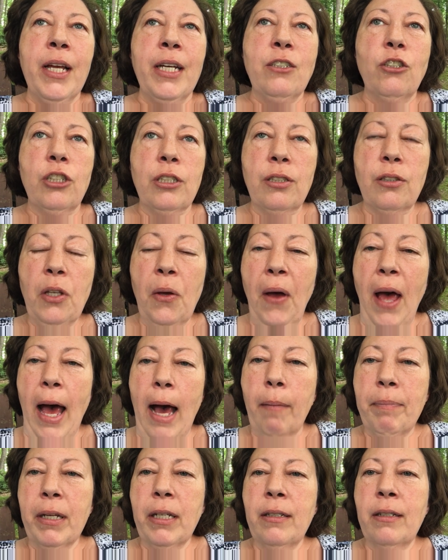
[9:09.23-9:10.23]
Just so
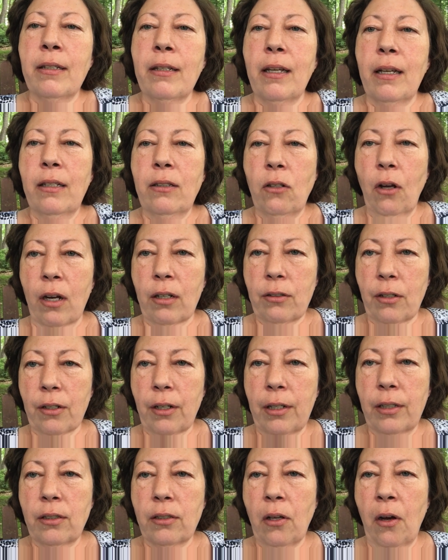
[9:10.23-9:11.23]
happened that Dr.
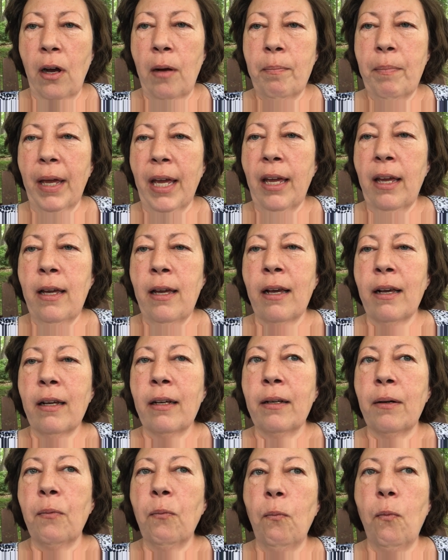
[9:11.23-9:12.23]
Kasambi
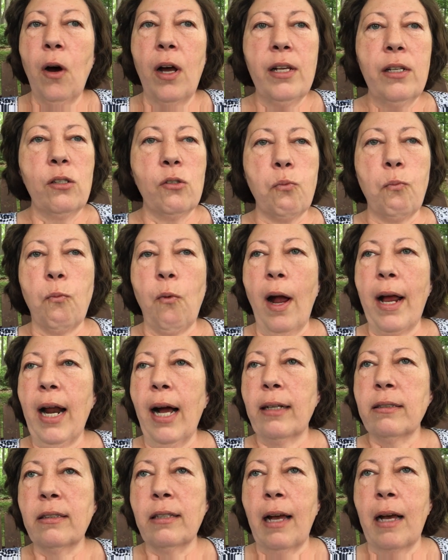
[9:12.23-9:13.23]
was right
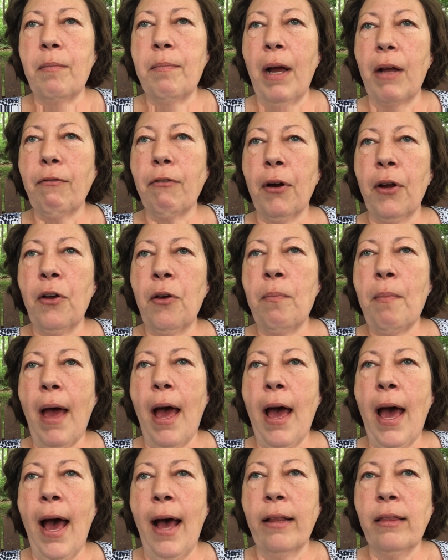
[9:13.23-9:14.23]
outside my room
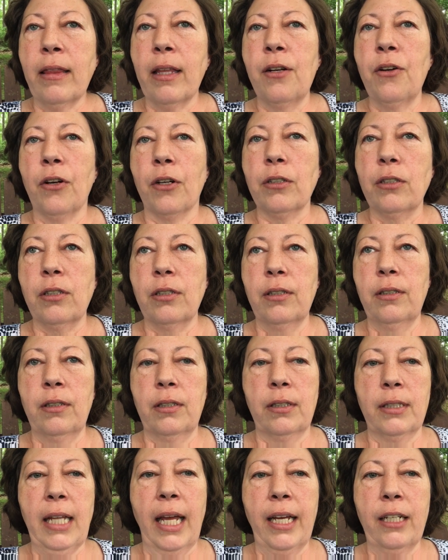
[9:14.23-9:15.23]
at the nurse's
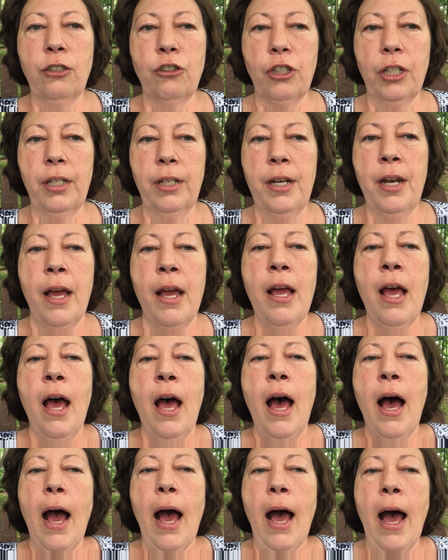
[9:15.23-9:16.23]
station,
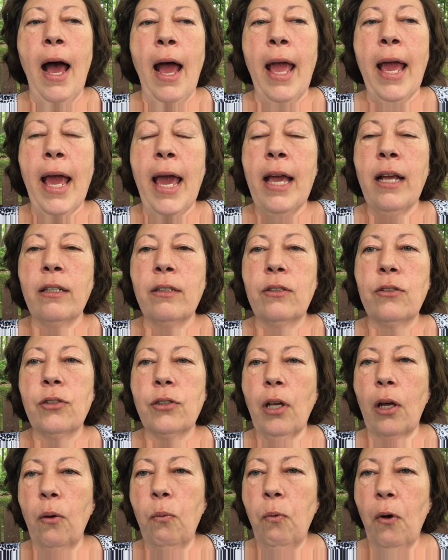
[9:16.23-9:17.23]
and
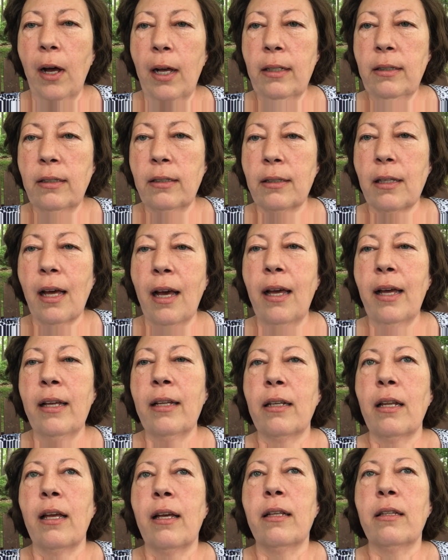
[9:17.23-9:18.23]
so was
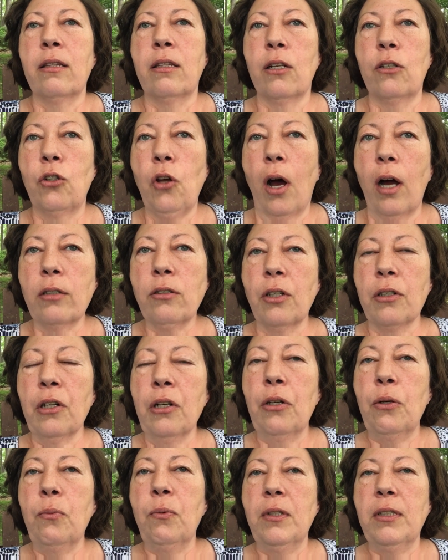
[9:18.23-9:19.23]
the doctor
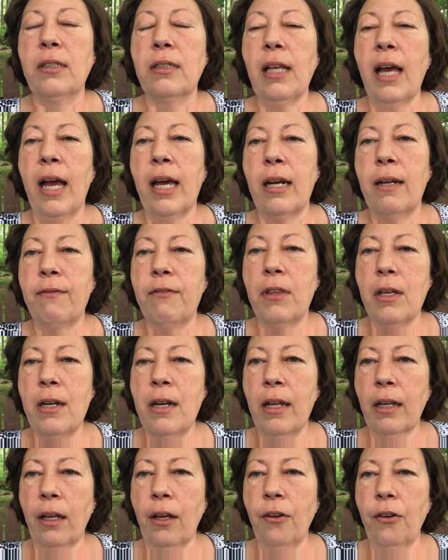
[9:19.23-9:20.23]
who was the head of the
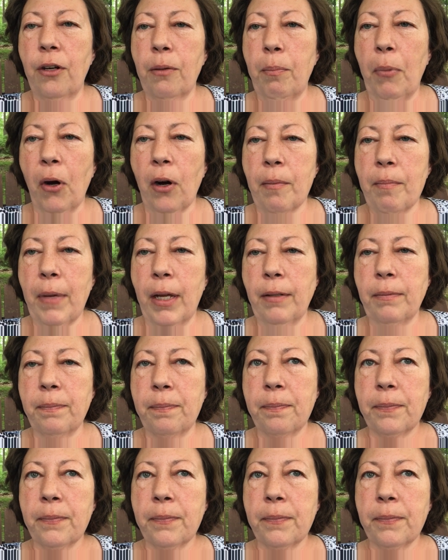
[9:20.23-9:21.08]
NICU department.